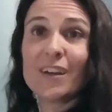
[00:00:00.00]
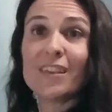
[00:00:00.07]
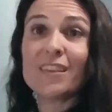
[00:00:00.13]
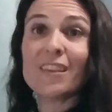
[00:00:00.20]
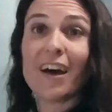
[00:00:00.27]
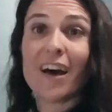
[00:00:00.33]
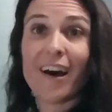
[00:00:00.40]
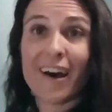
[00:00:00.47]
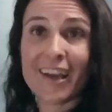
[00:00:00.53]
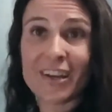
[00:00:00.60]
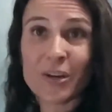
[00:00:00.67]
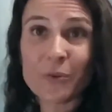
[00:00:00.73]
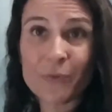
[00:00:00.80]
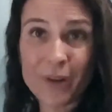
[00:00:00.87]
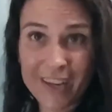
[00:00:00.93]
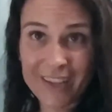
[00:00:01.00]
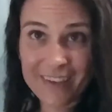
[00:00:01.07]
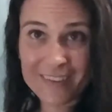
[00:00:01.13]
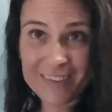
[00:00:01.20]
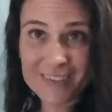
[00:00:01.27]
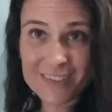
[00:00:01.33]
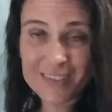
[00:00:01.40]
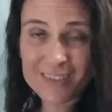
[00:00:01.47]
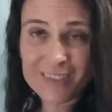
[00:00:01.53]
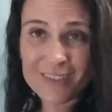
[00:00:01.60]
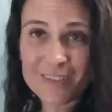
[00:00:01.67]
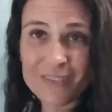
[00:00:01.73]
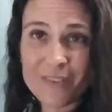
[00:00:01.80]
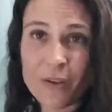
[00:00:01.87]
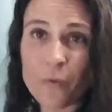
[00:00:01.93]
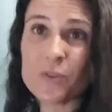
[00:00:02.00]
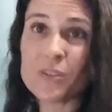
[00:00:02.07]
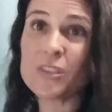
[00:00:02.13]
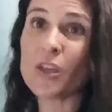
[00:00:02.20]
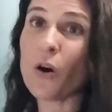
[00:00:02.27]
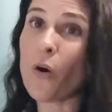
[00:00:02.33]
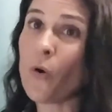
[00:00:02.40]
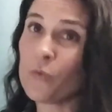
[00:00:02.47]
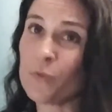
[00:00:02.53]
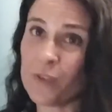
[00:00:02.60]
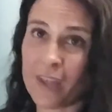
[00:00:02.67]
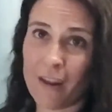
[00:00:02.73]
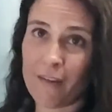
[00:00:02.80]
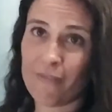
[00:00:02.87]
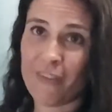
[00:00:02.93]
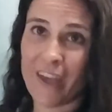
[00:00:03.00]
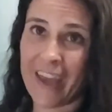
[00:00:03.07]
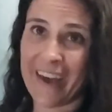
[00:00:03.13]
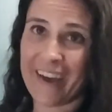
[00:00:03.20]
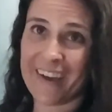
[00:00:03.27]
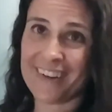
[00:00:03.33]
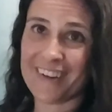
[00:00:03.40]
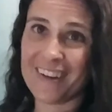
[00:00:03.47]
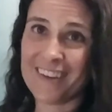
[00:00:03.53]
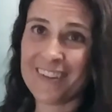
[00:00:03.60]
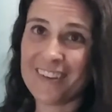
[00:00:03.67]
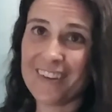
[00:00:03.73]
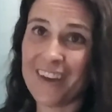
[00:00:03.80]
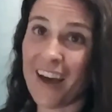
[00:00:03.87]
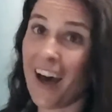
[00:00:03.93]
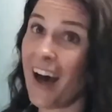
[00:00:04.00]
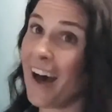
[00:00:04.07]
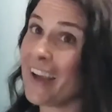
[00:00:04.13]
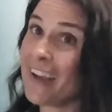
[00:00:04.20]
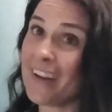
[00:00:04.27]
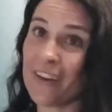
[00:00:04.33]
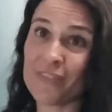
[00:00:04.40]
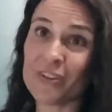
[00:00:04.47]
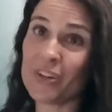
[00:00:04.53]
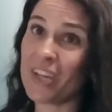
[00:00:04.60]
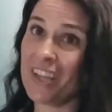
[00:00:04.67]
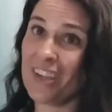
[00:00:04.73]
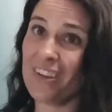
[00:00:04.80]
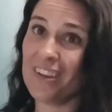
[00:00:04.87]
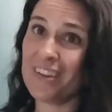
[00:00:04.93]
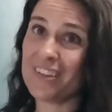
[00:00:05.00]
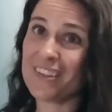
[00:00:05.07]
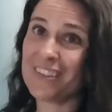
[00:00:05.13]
that Ina Riggs was the only fan I'd ever need.